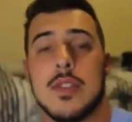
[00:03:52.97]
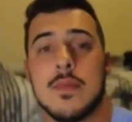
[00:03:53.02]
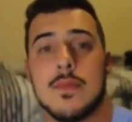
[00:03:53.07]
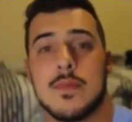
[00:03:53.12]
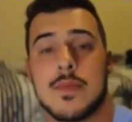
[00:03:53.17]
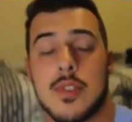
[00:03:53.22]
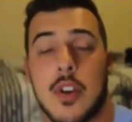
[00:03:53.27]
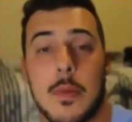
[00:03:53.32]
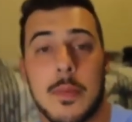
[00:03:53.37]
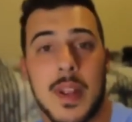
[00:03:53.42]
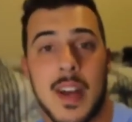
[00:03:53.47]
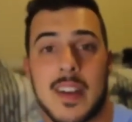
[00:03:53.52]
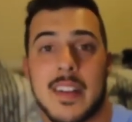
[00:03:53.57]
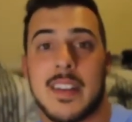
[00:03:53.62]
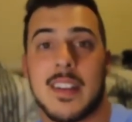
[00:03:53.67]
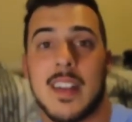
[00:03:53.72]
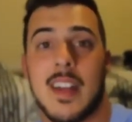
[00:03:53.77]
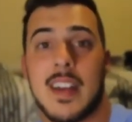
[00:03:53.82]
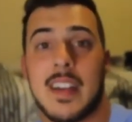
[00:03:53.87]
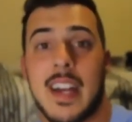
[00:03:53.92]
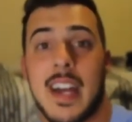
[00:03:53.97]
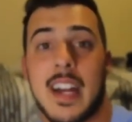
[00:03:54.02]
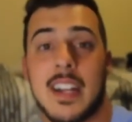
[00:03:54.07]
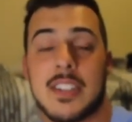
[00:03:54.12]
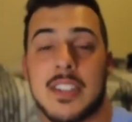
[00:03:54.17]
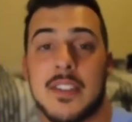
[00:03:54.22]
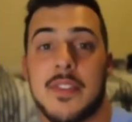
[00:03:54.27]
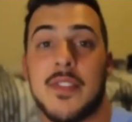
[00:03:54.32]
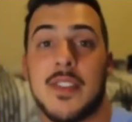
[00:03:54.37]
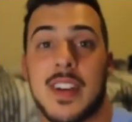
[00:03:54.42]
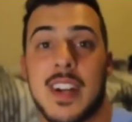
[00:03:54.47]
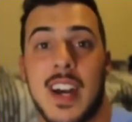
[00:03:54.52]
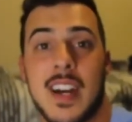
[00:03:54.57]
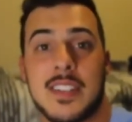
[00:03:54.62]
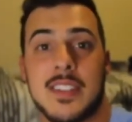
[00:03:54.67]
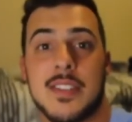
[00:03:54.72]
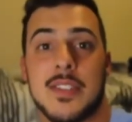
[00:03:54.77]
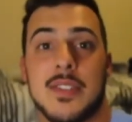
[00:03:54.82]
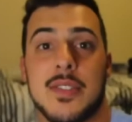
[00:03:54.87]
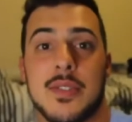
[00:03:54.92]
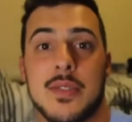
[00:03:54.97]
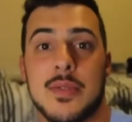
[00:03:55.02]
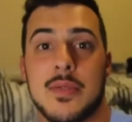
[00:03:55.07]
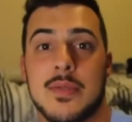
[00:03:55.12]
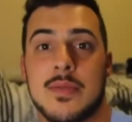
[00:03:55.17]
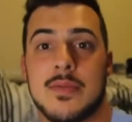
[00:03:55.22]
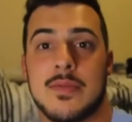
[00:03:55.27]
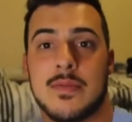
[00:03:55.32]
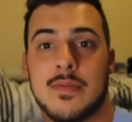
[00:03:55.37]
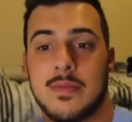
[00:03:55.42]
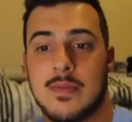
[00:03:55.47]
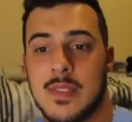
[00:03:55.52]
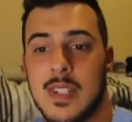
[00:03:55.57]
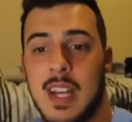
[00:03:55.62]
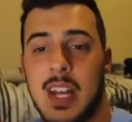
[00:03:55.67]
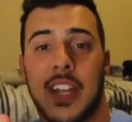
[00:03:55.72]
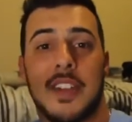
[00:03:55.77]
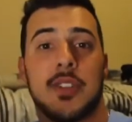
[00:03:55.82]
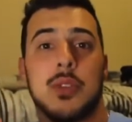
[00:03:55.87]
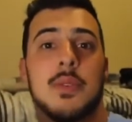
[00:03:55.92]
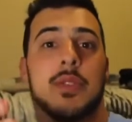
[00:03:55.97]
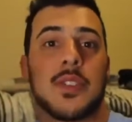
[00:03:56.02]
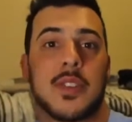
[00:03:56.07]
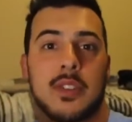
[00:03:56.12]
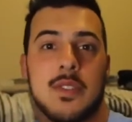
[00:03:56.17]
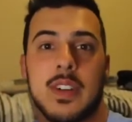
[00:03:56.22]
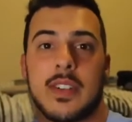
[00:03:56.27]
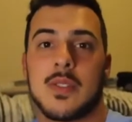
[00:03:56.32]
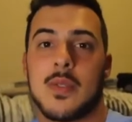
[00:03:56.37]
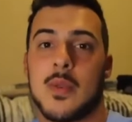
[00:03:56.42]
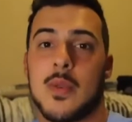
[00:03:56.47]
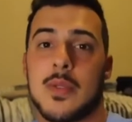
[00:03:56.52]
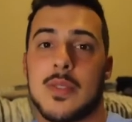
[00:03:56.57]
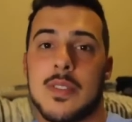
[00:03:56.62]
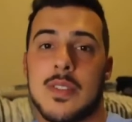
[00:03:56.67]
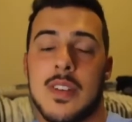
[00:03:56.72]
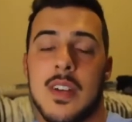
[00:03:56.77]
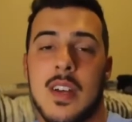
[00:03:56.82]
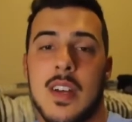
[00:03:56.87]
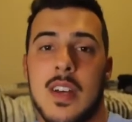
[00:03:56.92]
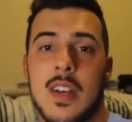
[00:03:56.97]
So I'm not gonna lie, I actually forgot to do, I didn't do it in the correct order.